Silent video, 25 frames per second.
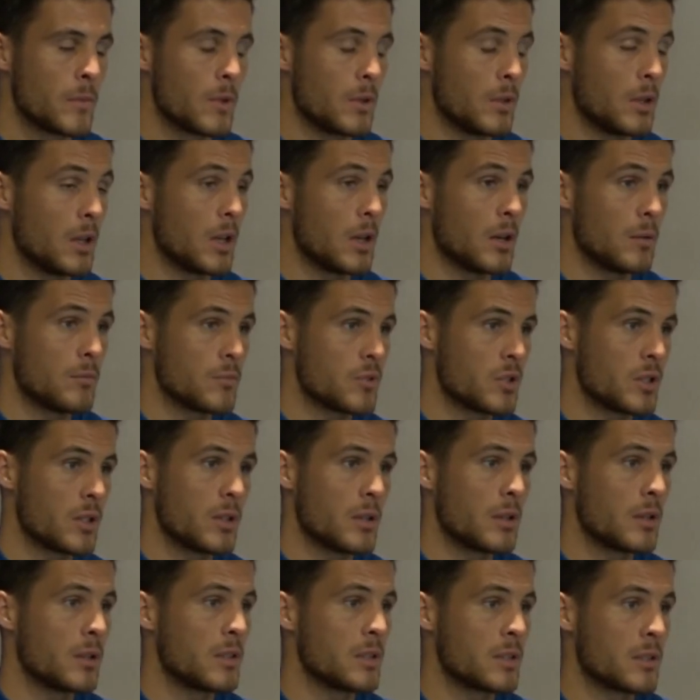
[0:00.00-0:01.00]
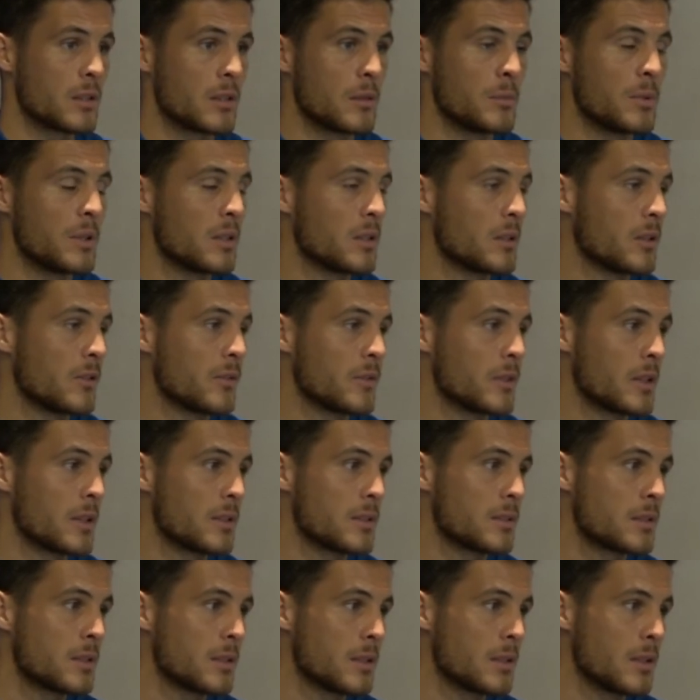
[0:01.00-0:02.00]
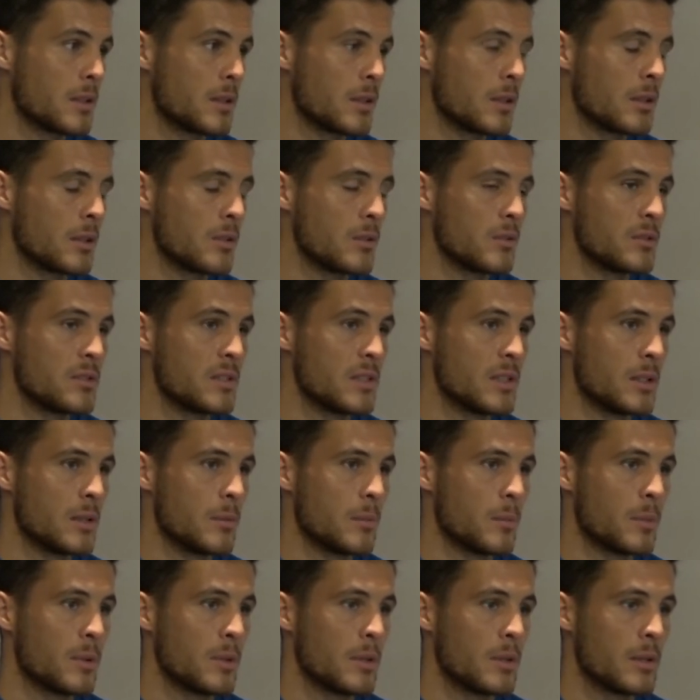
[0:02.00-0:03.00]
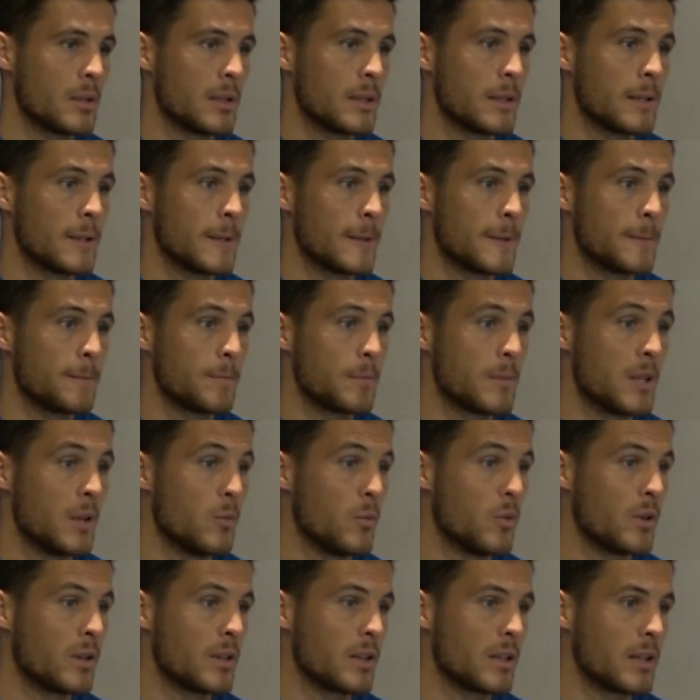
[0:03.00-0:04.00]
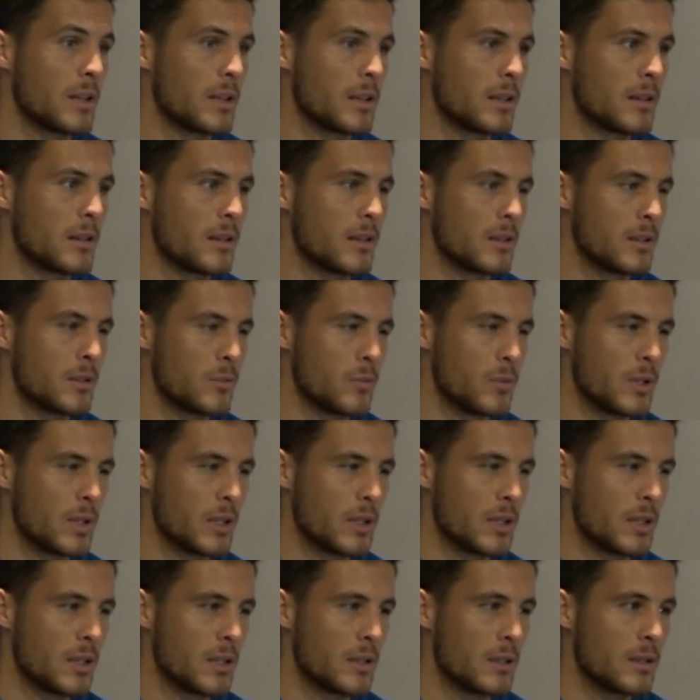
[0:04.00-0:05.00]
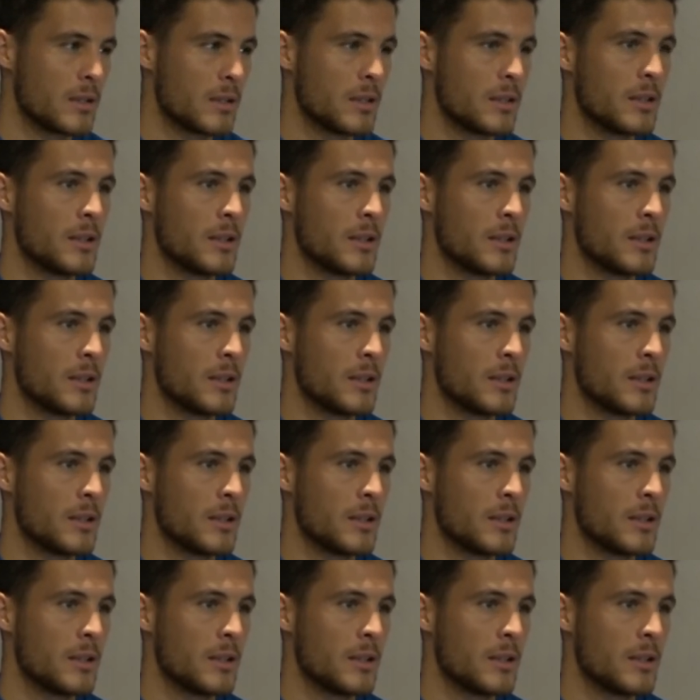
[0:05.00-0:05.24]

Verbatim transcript: Yeah, I'm sure it's going to be a tough test. A good team. Um, they won again, I think, in the weekend.